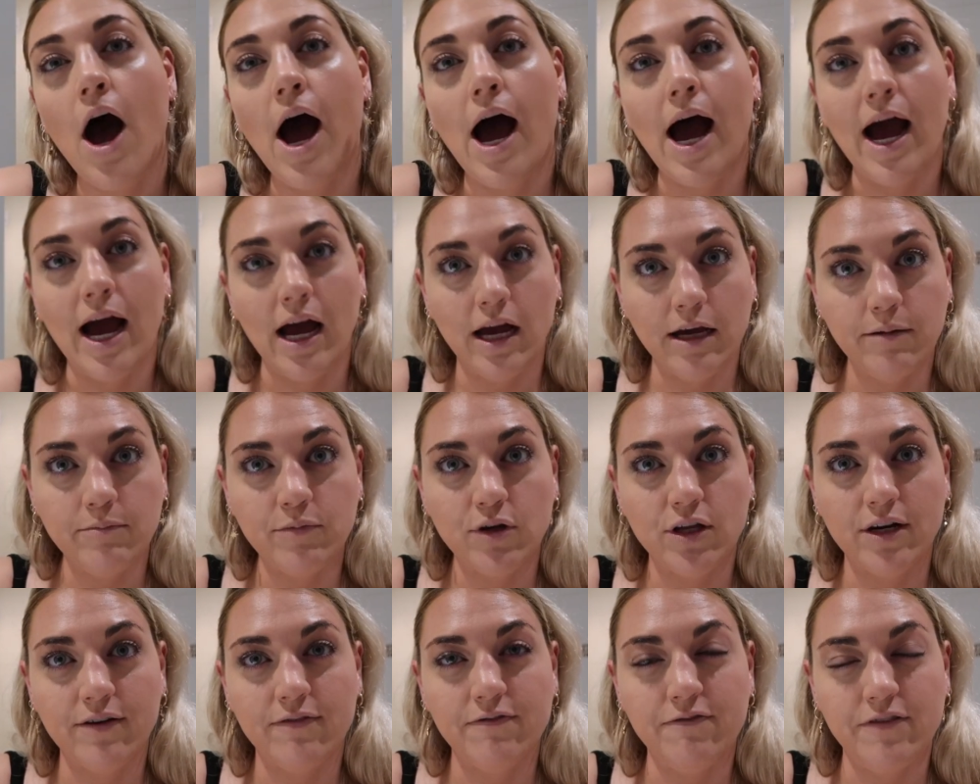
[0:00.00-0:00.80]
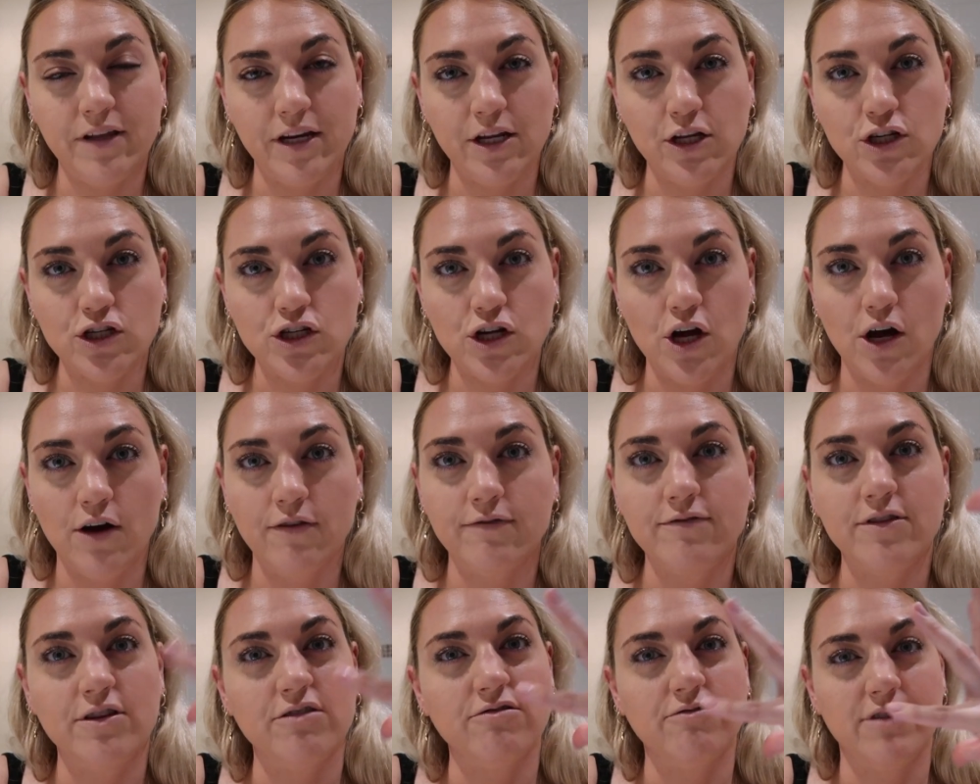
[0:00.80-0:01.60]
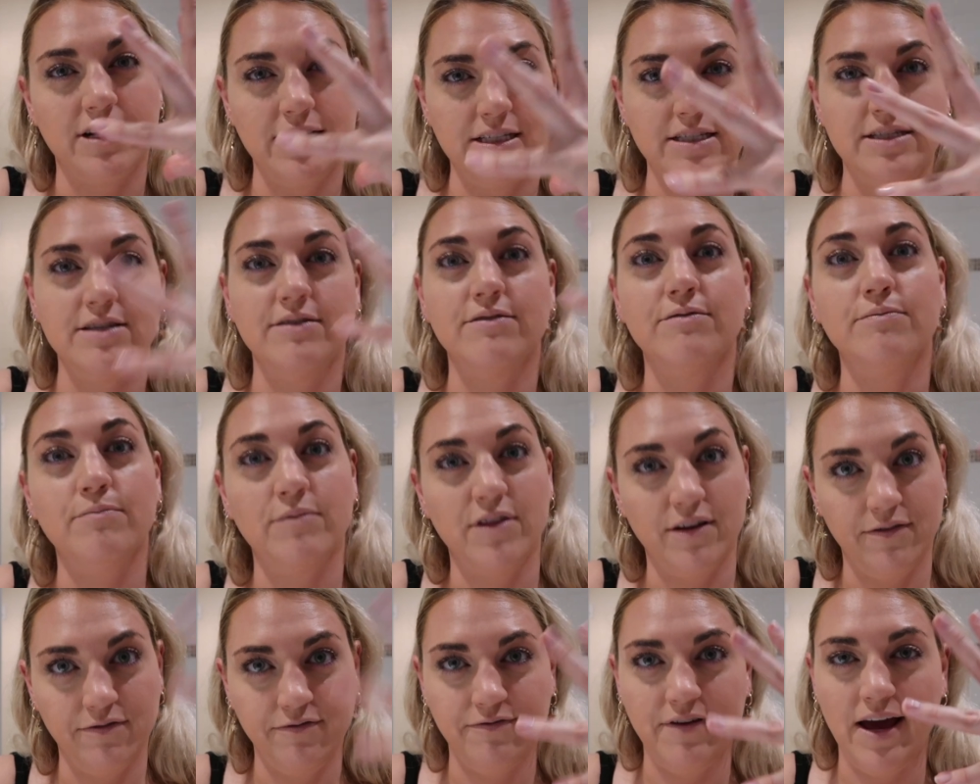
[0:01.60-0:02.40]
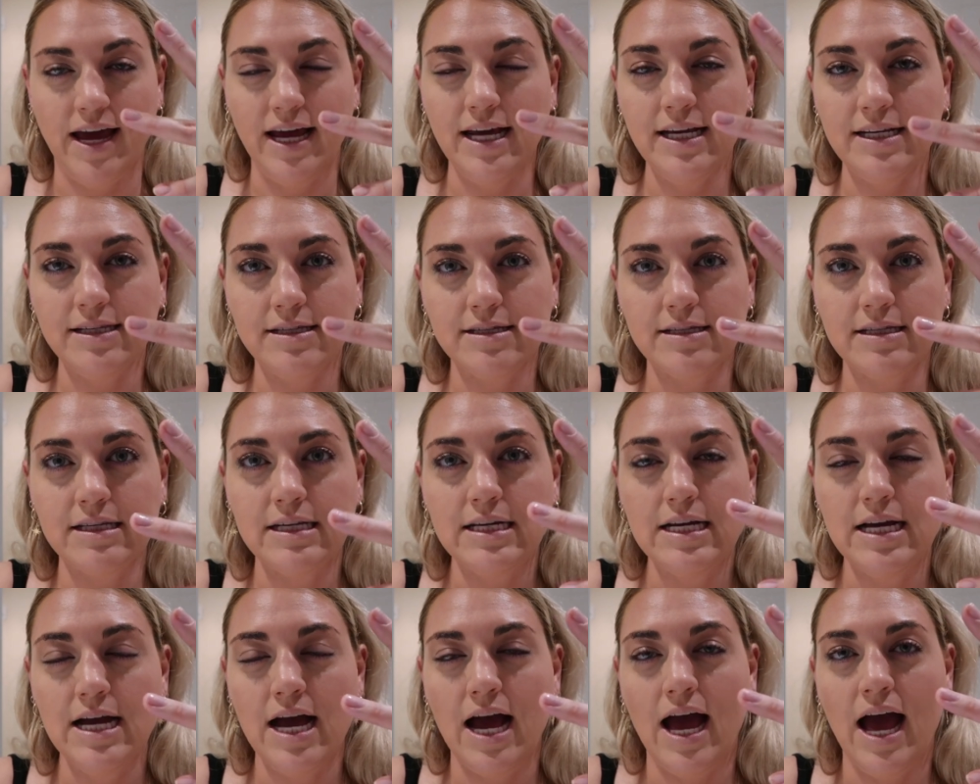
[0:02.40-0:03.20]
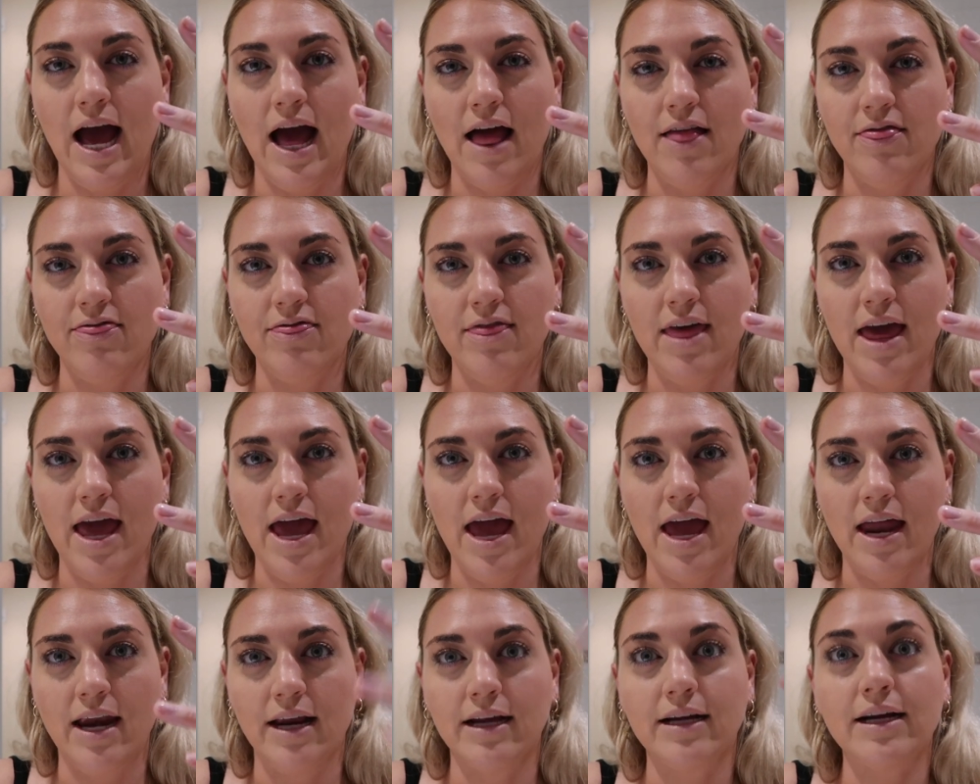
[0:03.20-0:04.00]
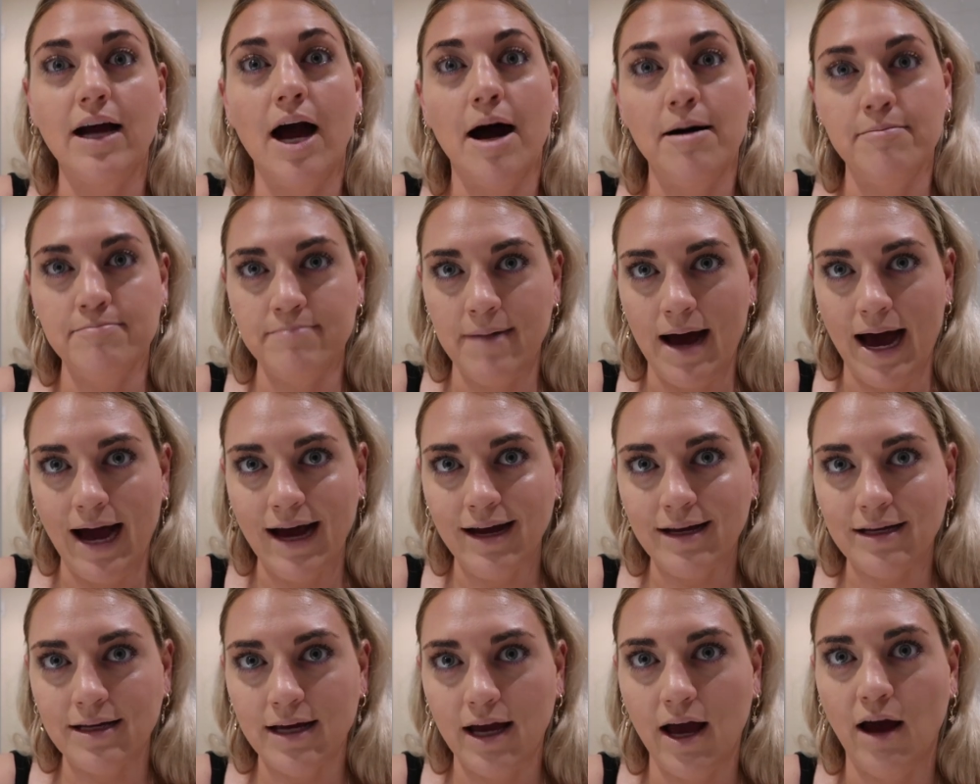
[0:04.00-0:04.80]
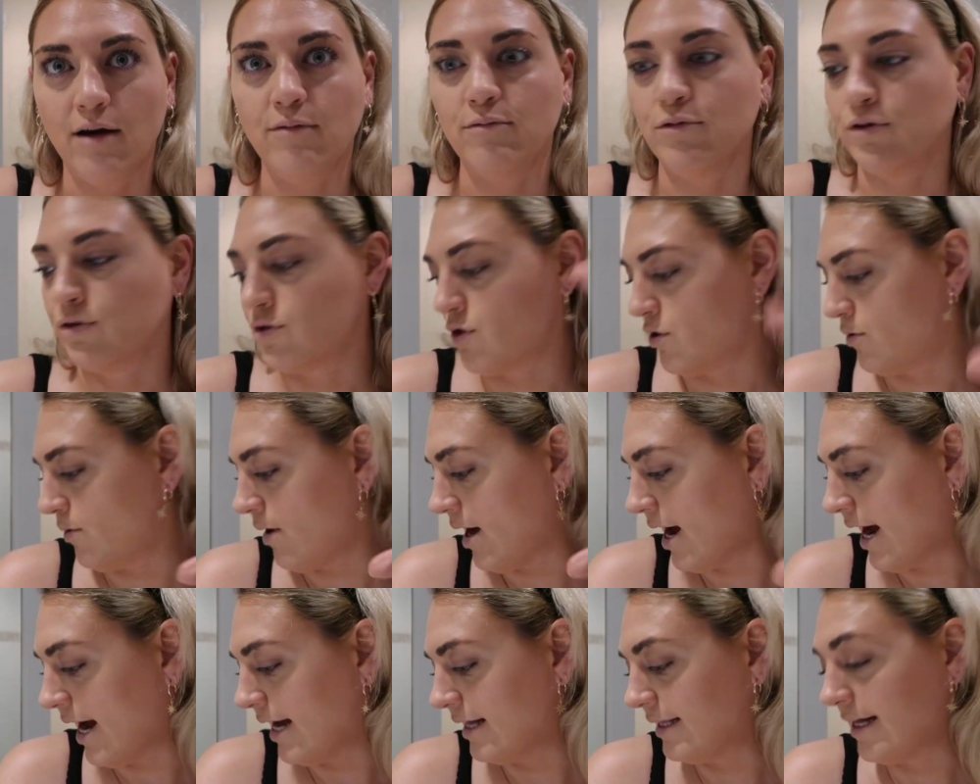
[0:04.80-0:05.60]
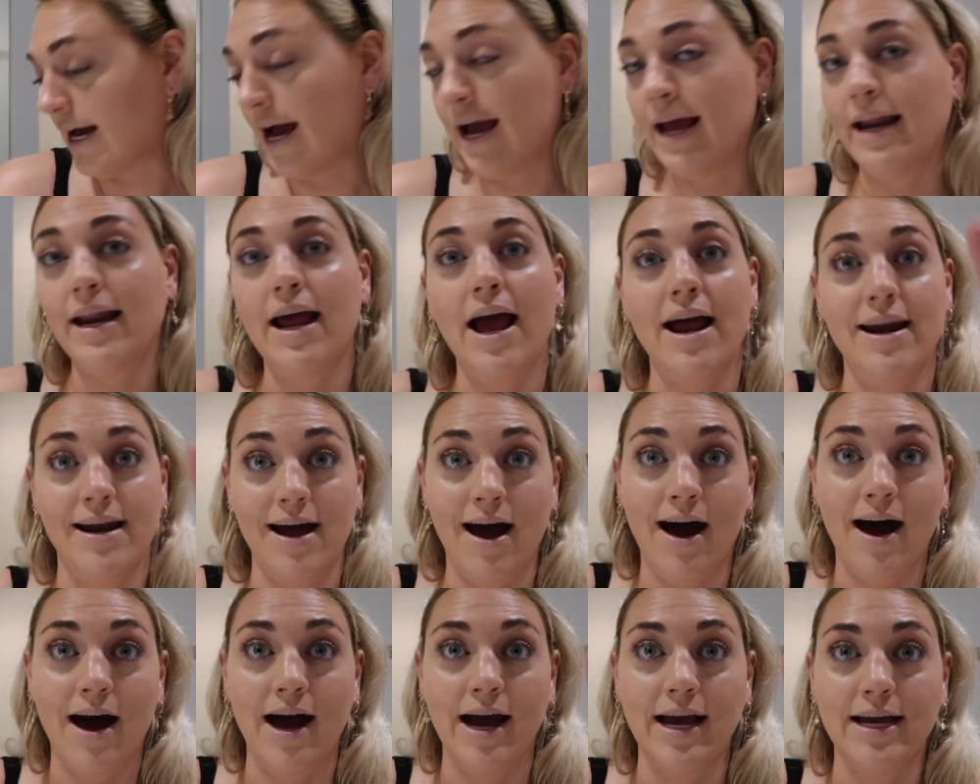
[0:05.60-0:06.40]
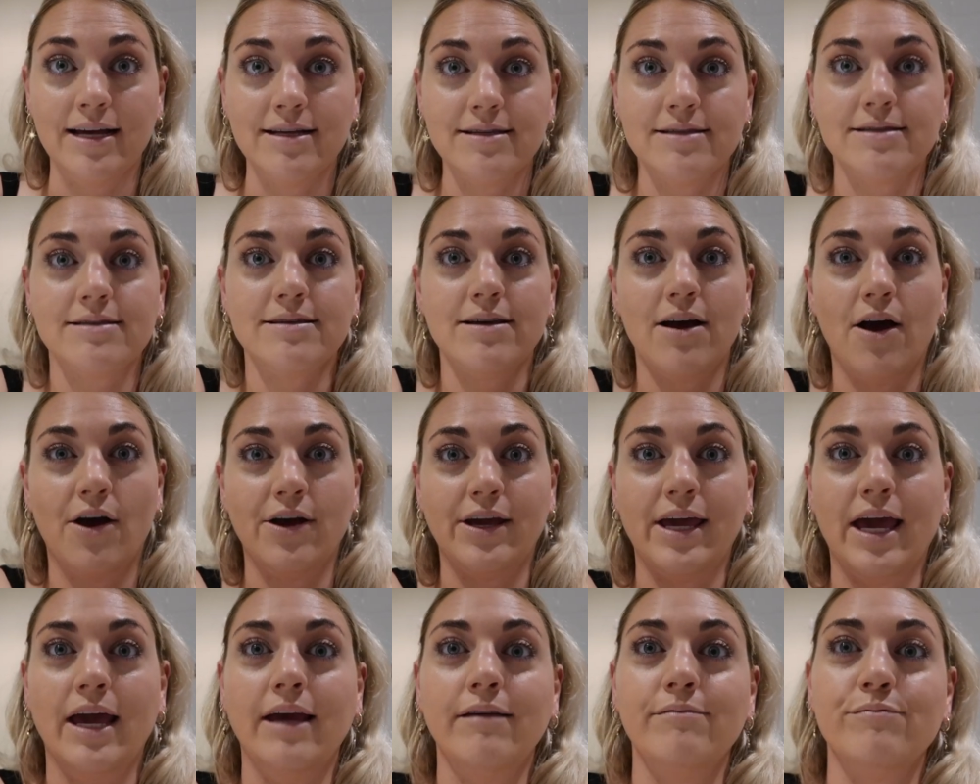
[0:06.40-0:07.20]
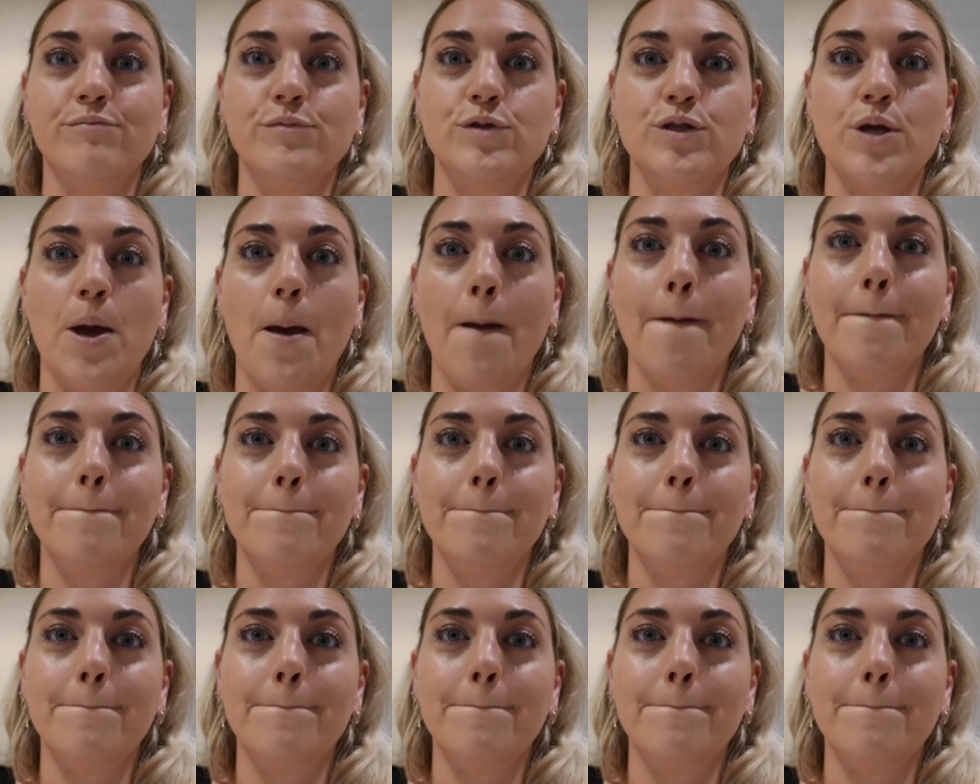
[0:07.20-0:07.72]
I'm going to finish off the rest of the face and then come back and we'll do highlight and eyes. Okay, so